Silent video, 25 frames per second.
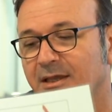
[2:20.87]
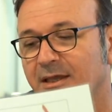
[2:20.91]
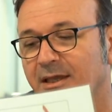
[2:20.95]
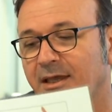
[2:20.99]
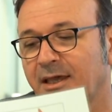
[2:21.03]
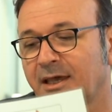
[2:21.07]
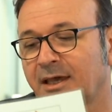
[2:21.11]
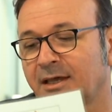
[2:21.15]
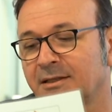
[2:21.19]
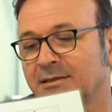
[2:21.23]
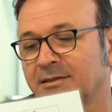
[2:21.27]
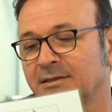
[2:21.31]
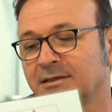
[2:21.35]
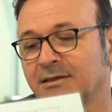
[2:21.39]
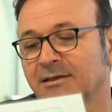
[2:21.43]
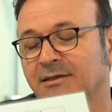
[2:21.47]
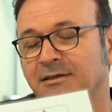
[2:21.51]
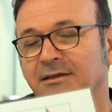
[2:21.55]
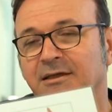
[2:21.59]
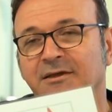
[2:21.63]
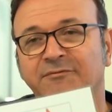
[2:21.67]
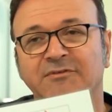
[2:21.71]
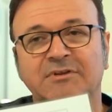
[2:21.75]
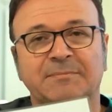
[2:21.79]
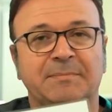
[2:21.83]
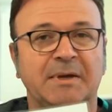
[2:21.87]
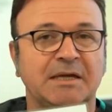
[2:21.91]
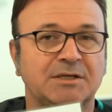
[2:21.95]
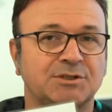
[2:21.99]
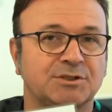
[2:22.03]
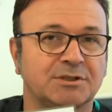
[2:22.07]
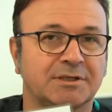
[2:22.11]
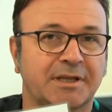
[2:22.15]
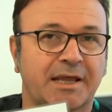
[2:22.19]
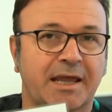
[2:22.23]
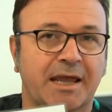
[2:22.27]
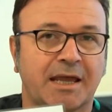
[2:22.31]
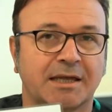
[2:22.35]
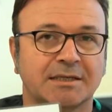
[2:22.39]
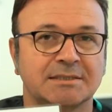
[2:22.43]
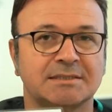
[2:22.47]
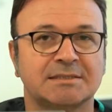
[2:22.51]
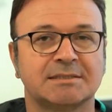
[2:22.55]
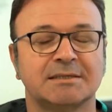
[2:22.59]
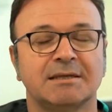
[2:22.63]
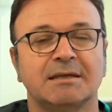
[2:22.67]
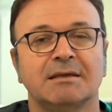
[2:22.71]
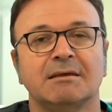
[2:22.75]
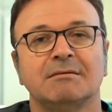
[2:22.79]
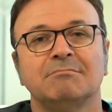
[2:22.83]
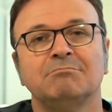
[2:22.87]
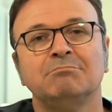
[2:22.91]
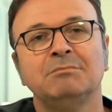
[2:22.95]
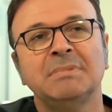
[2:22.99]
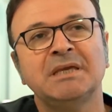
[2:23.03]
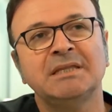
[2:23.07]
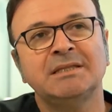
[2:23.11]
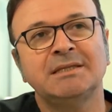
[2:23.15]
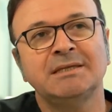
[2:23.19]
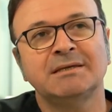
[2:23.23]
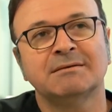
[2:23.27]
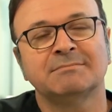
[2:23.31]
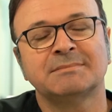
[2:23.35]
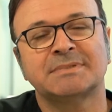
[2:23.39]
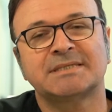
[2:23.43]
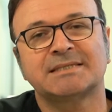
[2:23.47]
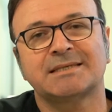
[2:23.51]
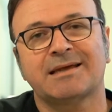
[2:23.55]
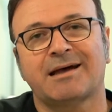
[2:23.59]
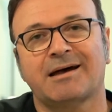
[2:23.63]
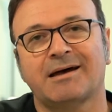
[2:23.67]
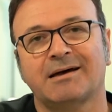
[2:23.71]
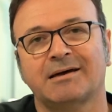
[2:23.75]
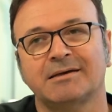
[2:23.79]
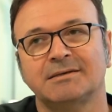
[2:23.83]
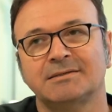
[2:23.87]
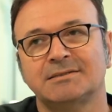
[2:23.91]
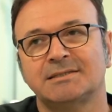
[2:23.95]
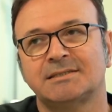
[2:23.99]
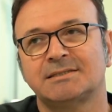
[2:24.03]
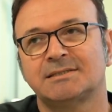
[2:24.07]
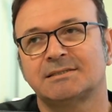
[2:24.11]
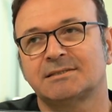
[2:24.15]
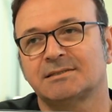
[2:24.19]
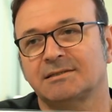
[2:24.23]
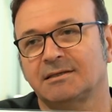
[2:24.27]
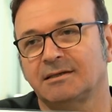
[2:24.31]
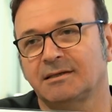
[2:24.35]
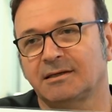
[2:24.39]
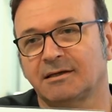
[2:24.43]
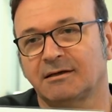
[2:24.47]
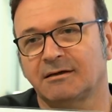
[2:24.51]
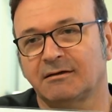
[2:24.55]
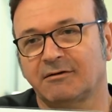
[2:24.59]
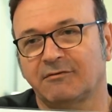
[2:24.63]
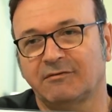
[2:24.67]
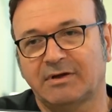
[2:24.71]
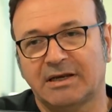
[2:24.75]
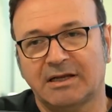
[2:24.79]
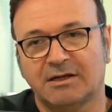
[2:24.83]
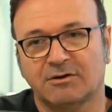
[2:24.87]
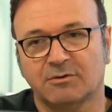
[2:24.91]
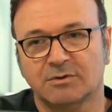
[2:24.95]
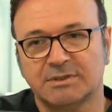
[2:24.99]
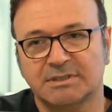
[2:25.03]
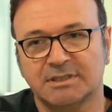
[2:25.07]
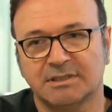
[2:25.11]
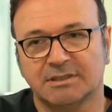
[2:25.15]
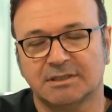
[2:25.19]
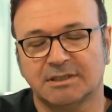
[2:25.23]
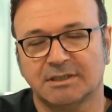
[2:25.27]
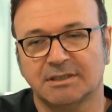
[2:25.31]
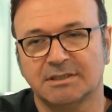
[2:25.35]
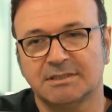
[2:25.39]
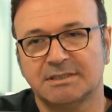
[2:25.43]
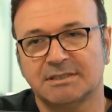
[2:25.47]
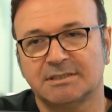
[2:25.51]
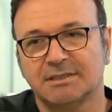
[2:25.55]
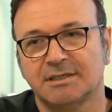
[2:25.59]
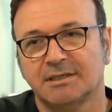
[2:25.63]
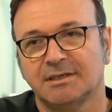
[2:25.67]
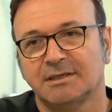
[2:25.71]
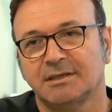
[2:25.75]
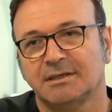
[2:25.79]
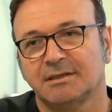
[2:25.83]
And if the patient has medium-sized varicosities,